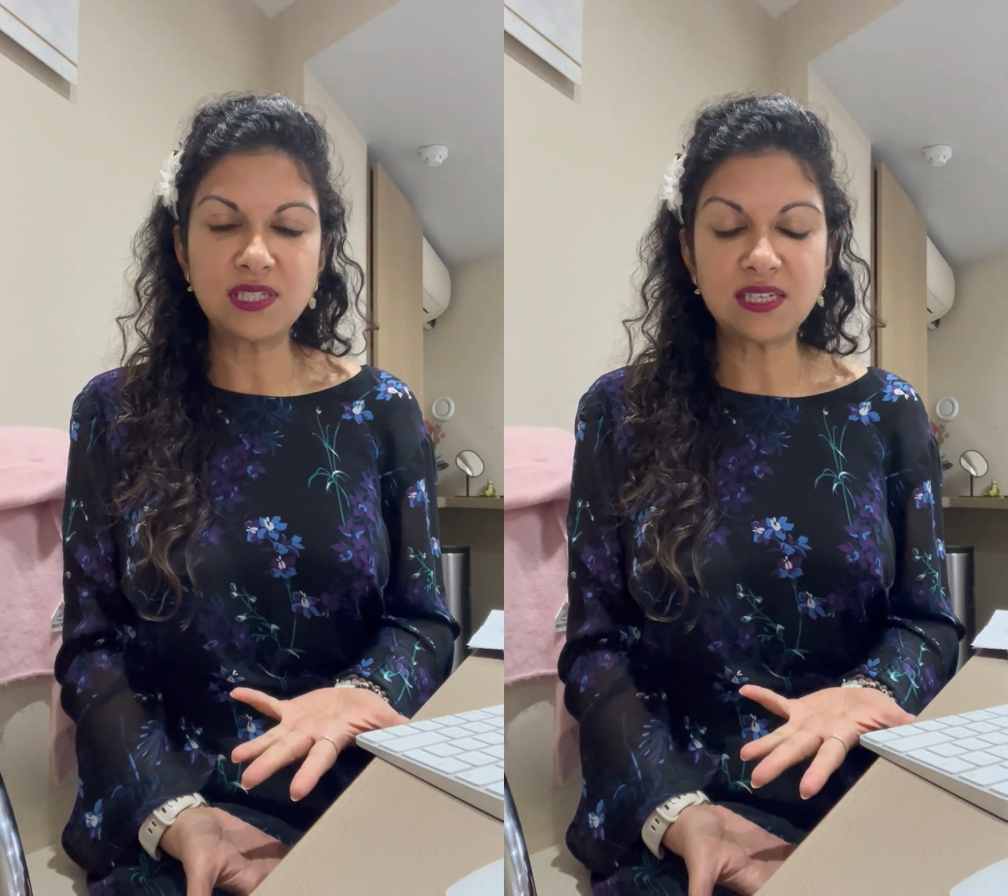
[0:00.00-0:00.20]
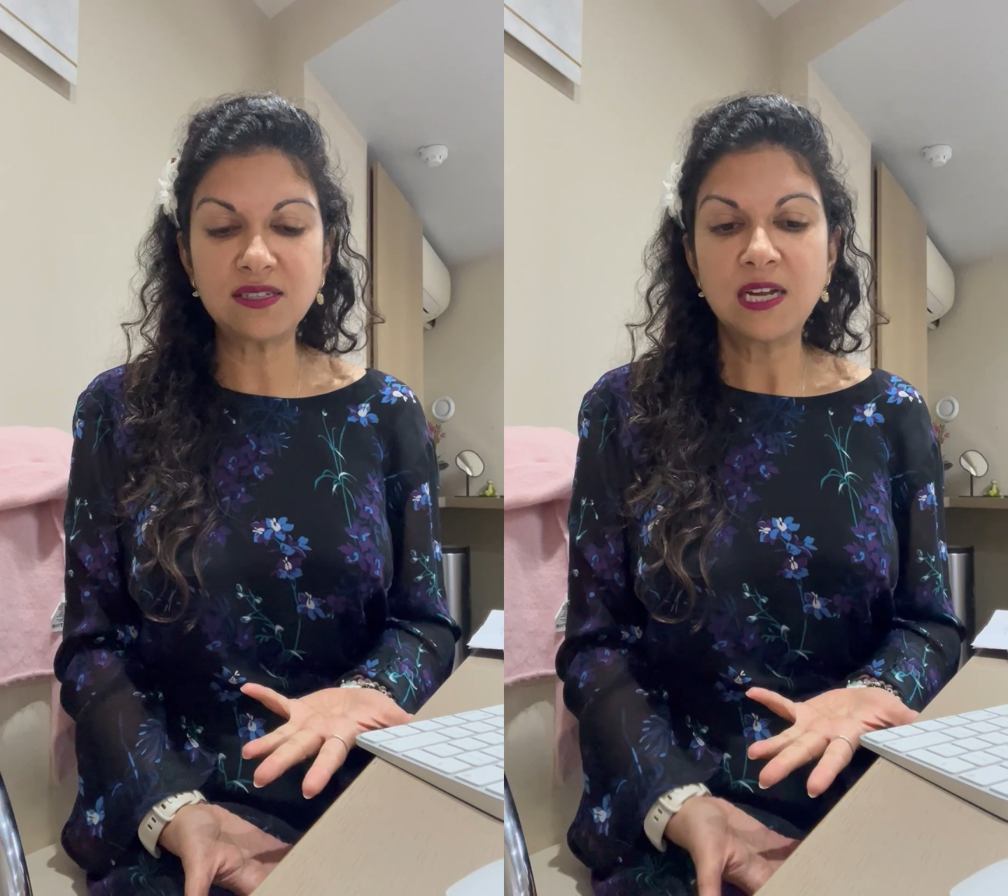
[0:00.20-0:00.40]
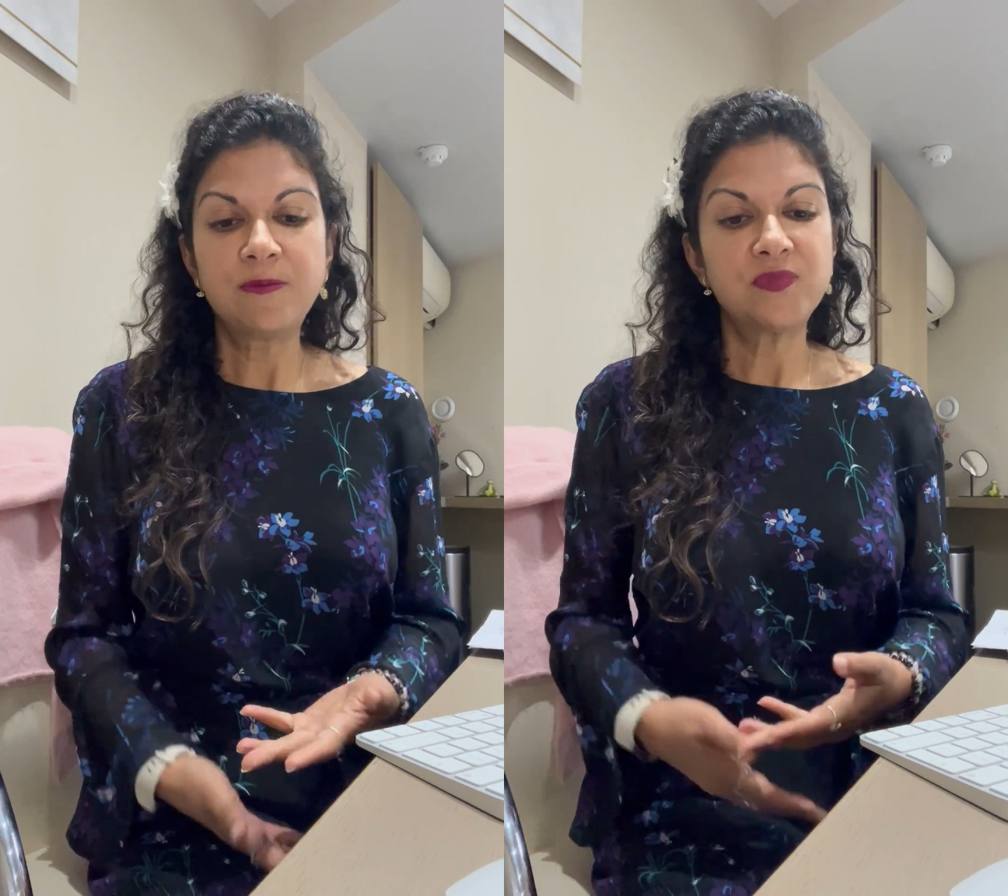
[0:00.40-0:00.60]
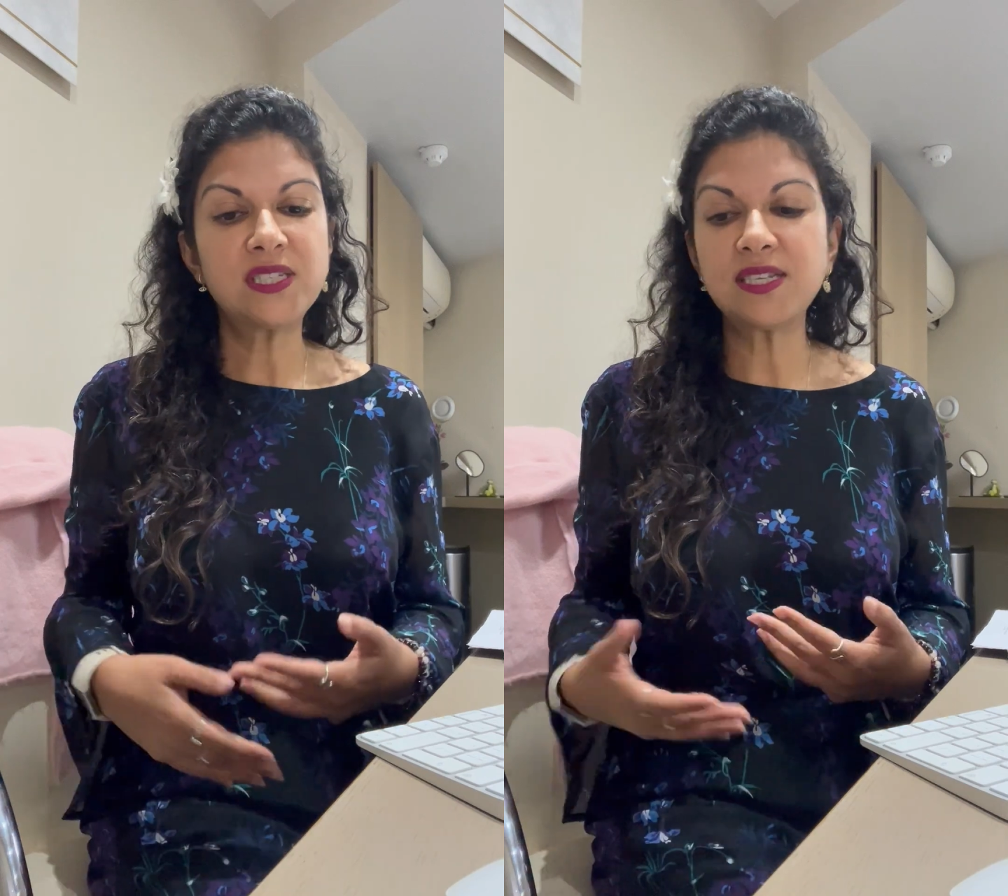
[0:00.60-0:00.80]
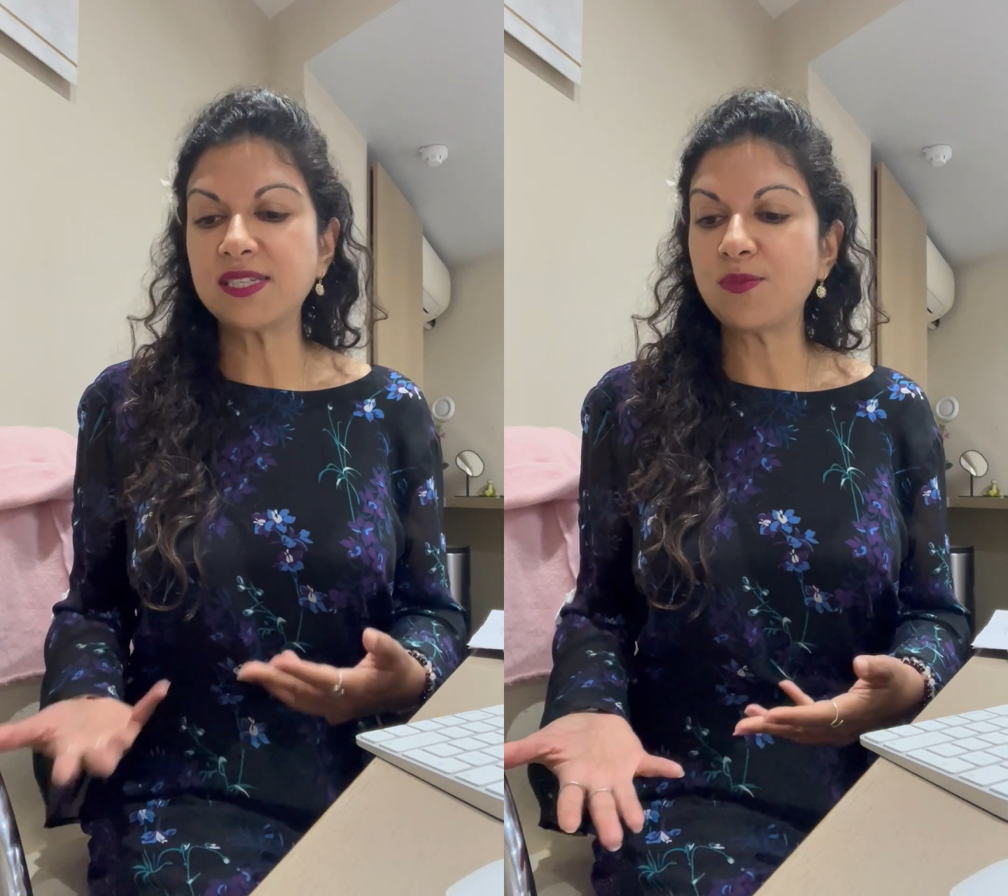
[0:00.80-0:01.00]
And this
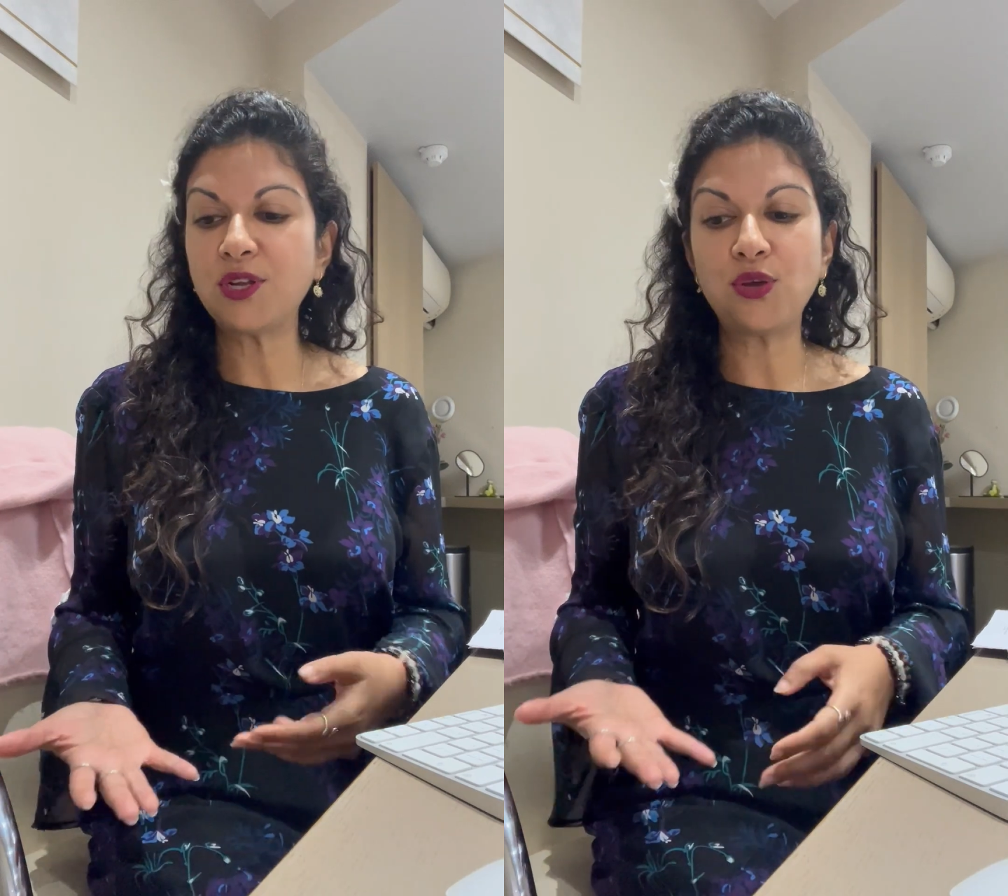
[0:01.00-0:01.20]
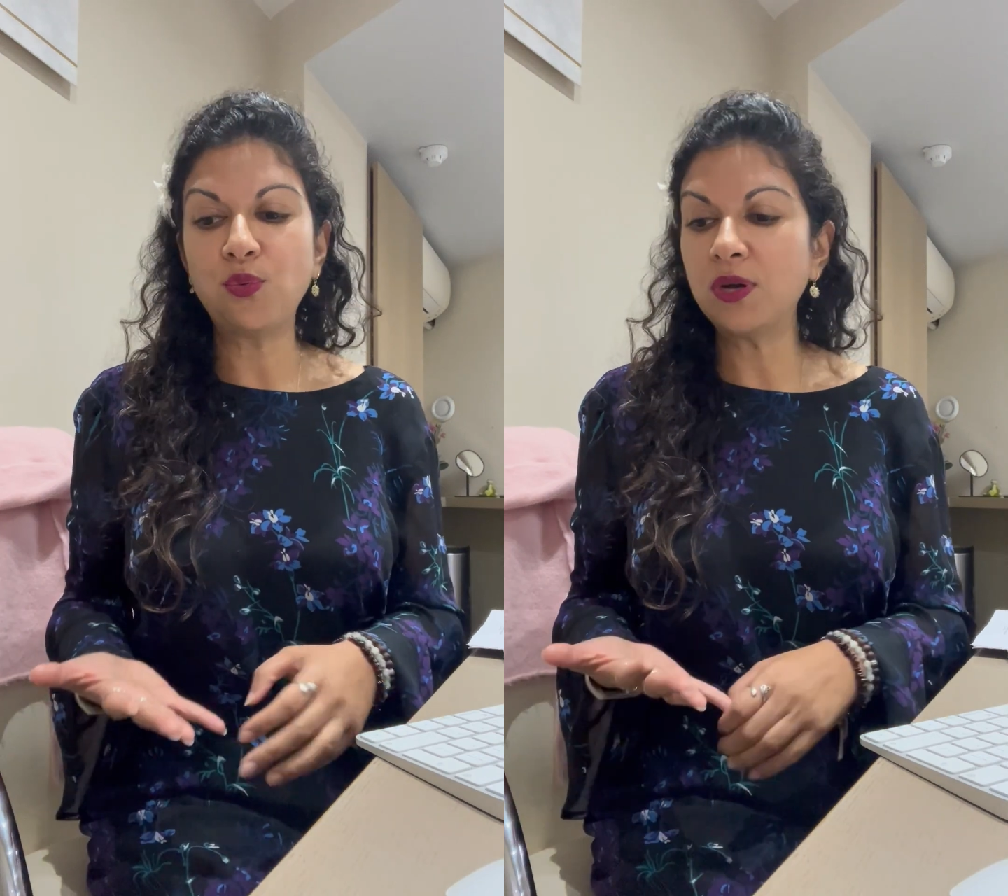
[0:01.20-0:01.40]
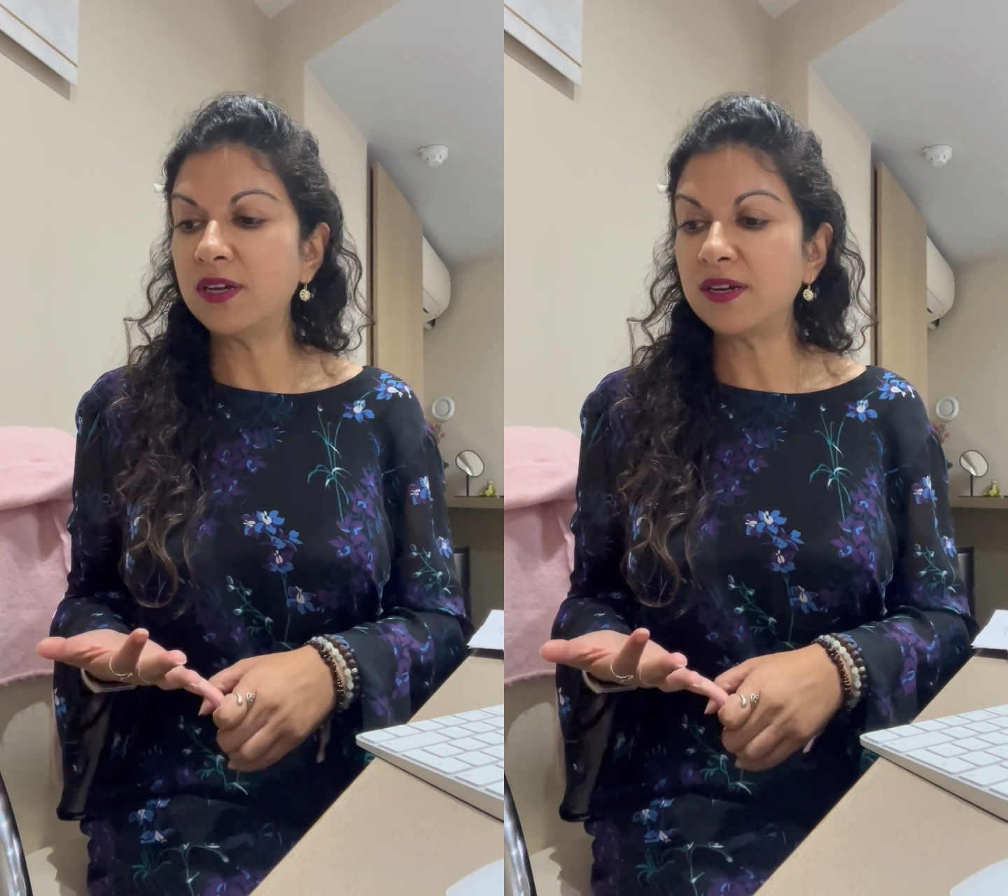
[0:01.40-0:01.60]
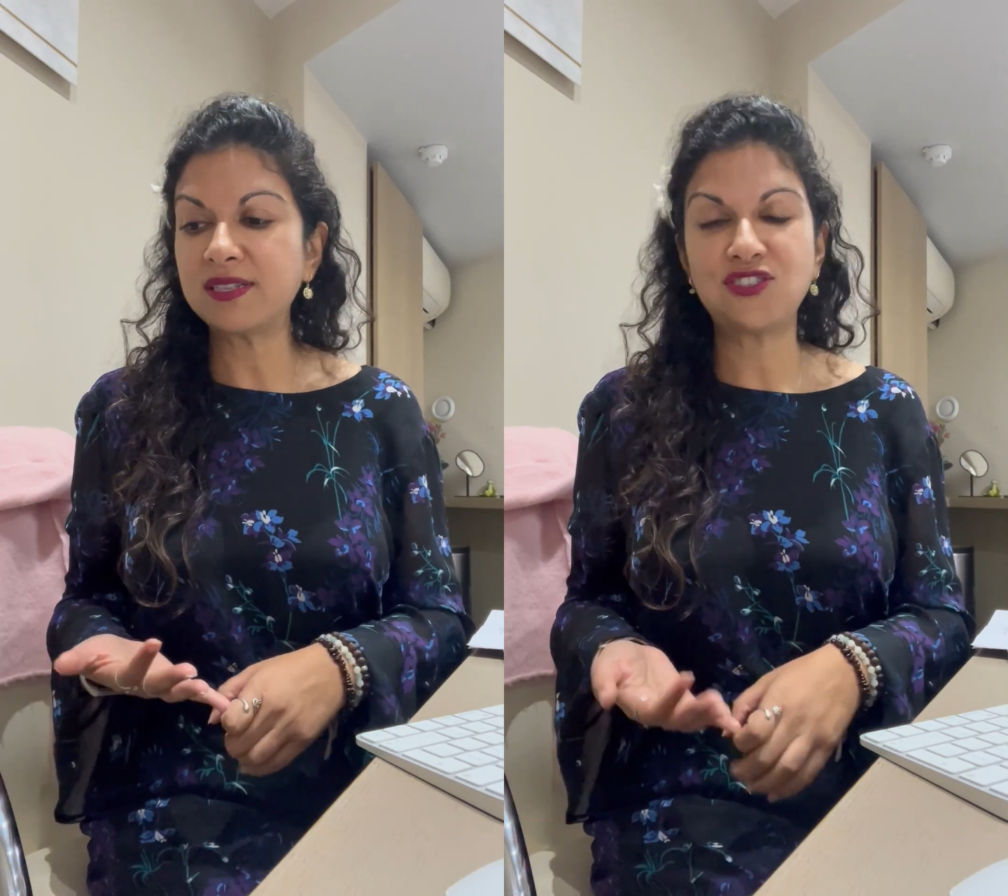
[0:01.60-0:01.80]
is someone who works,